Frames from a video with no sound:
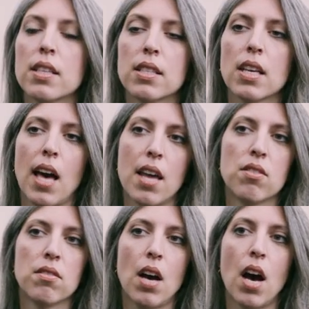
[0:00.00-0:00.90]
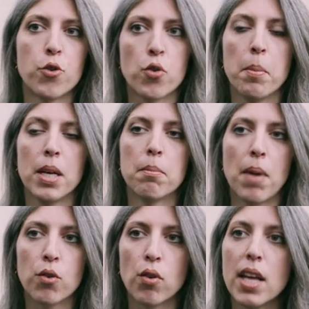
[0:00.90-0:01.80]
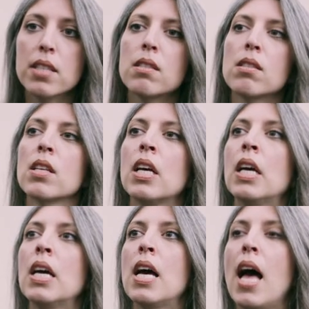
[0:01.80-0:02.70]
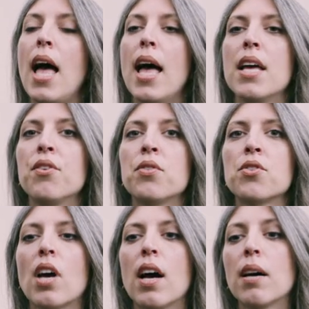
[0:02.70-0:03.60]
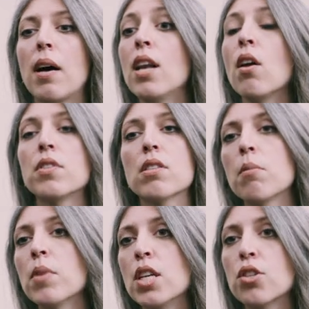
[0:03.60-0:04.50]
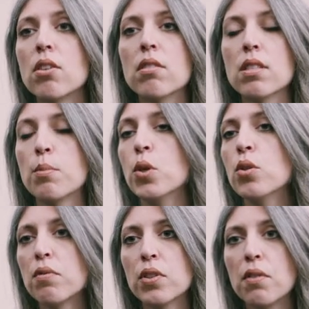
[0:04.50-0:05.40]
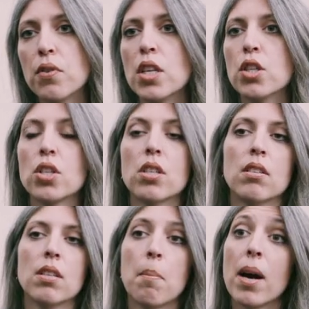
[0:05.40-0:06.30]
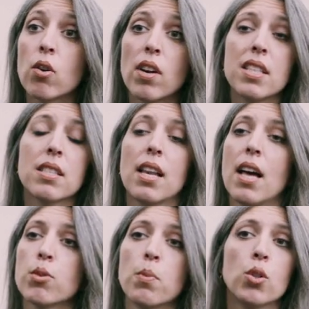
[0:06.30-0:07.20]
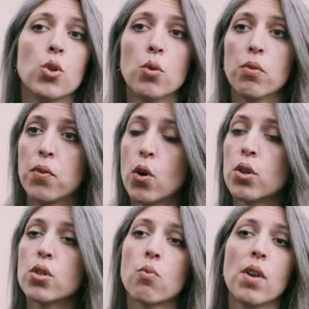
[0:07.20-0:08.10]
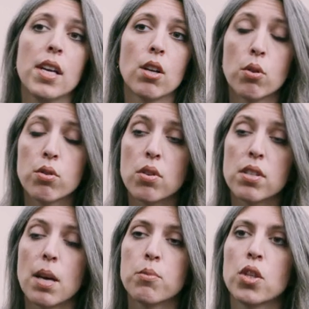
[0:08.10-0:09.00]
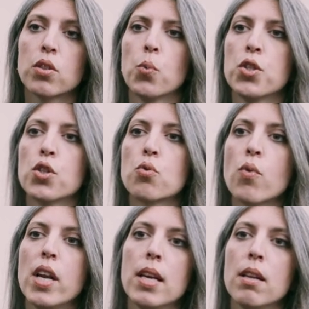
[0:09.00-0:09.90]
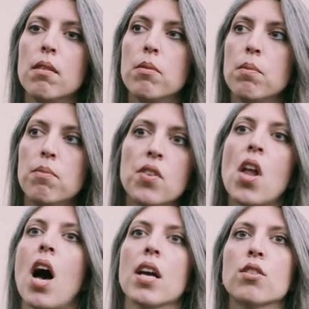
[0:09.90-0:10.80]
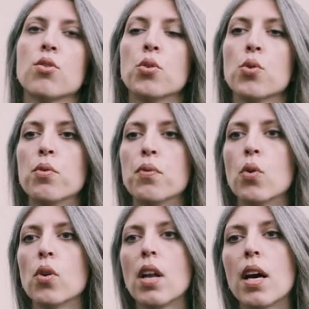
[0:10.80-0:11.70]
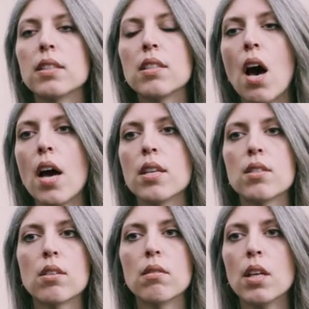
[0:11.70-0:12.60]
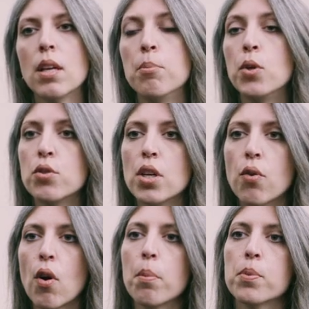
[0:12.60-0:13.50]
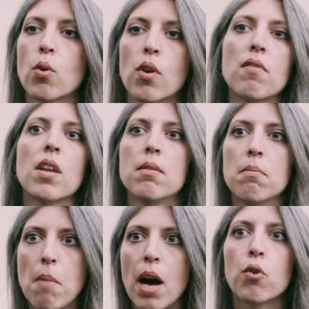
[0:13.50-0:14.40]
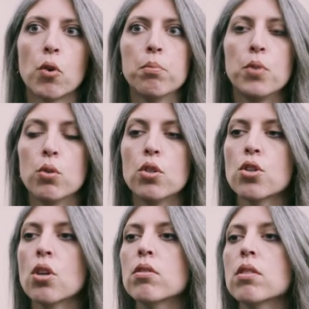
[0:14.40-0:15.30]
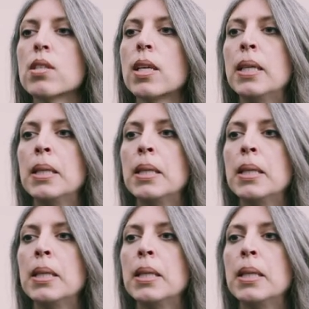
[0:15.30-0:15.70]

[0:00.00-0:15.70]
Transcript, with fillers: That's the Canon 100mm macro lens. And I love this combination. It's beautiful definition. The macro lens allows me to focus really close to the subject, which is really nice to do for like tight beauty crops or even macro beauty shots.